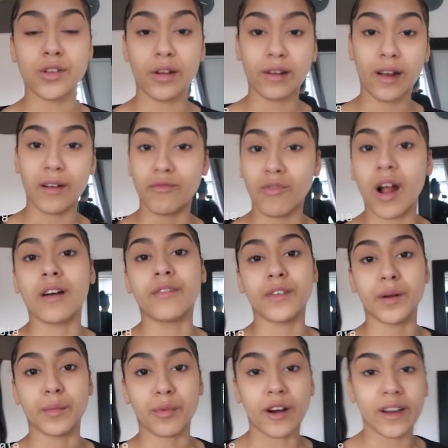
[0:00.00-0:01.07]
so like rough
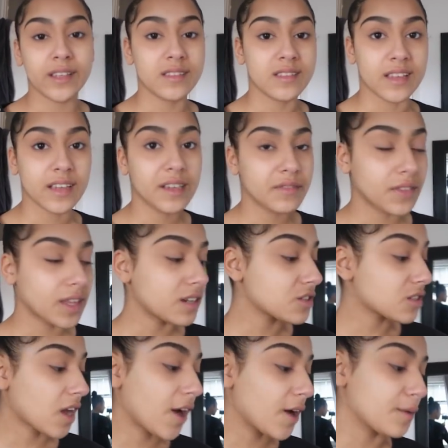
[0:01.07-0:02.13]
and abrasive. They
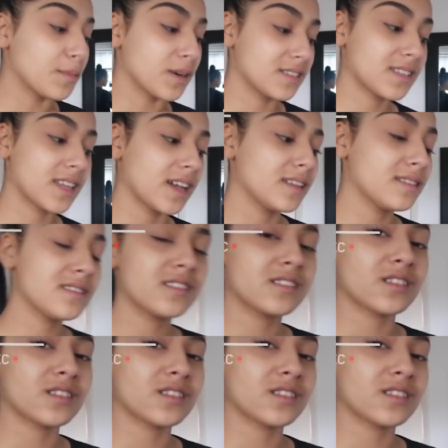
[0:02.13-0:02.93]
just hurt my skin.